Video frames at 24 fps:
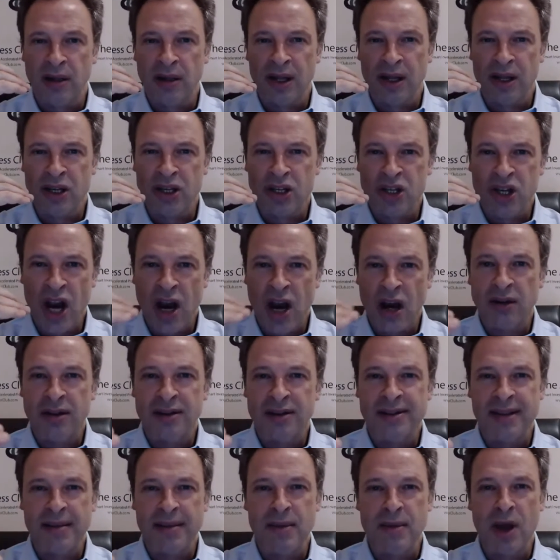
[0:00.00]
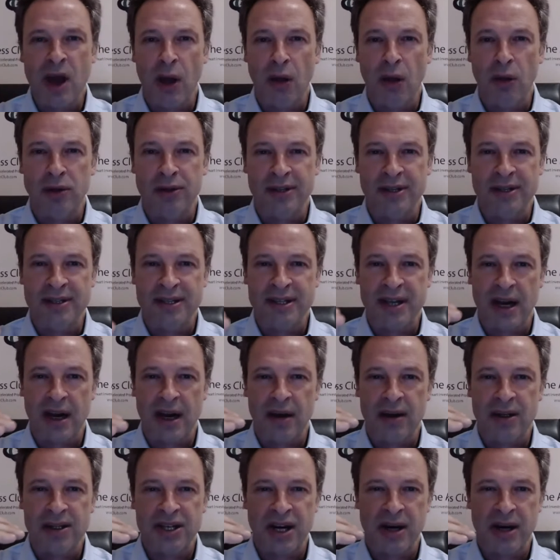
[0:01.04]
they share the same goals, they
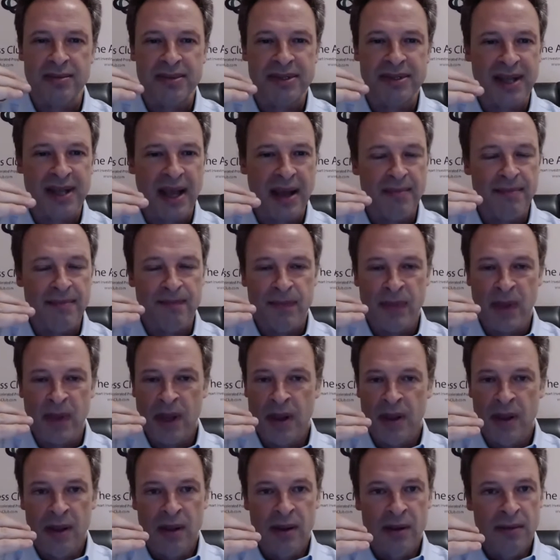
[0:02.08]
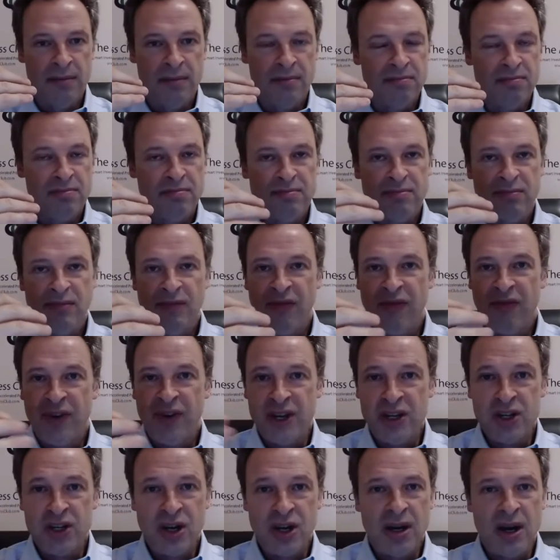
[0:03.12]
share the same
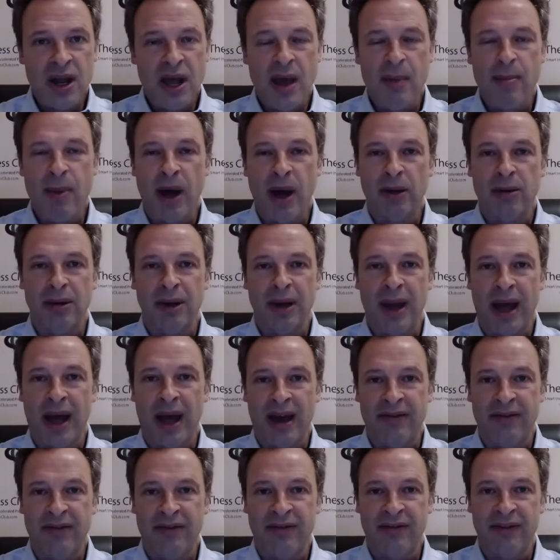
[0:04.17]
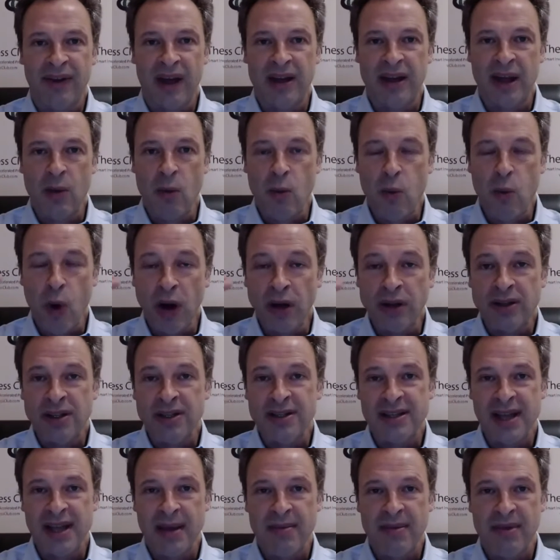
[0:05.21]
vision about life, and they want the
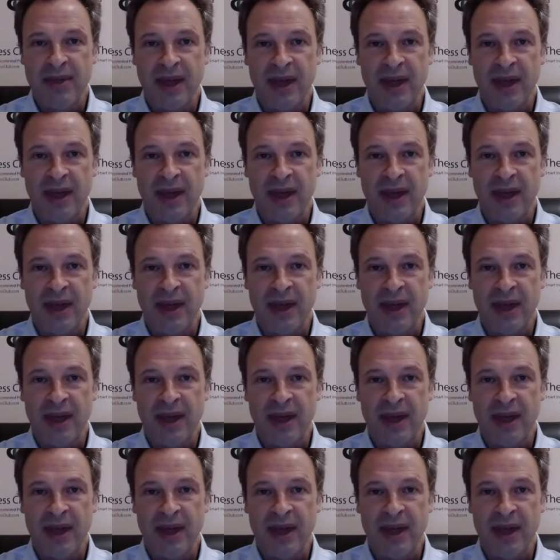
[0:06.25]
same